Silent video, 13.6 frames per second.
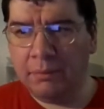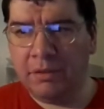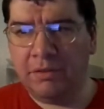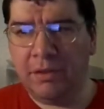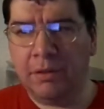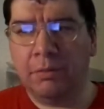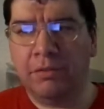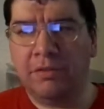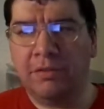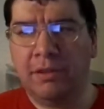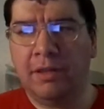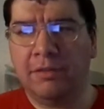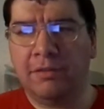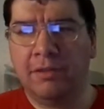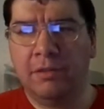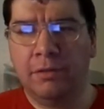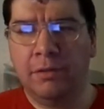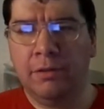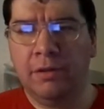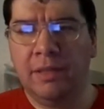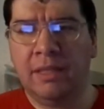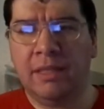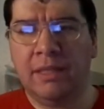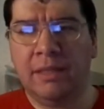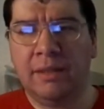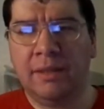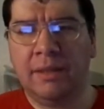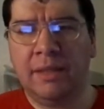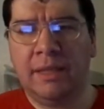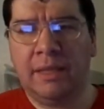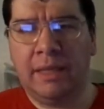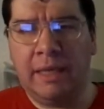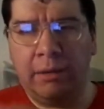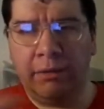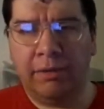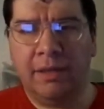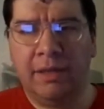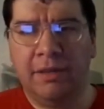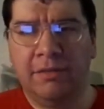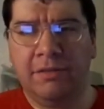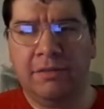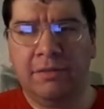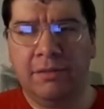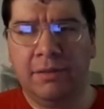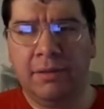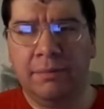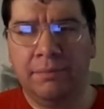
But General Slauson learned that Cardice